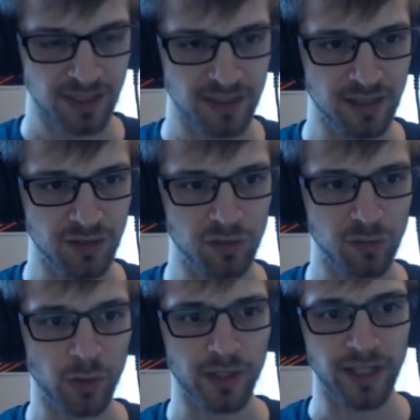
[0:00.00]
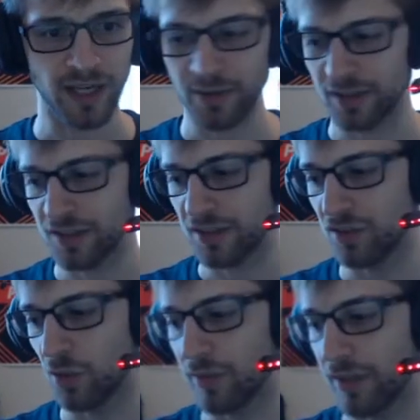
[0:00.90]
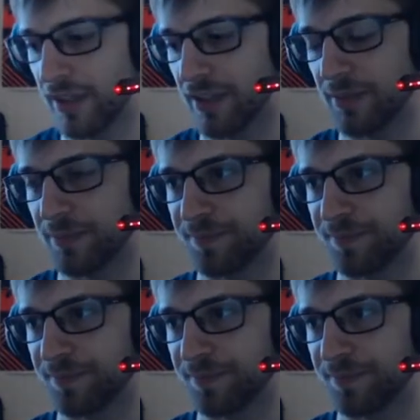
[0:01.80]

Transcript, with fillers: these four characters over here.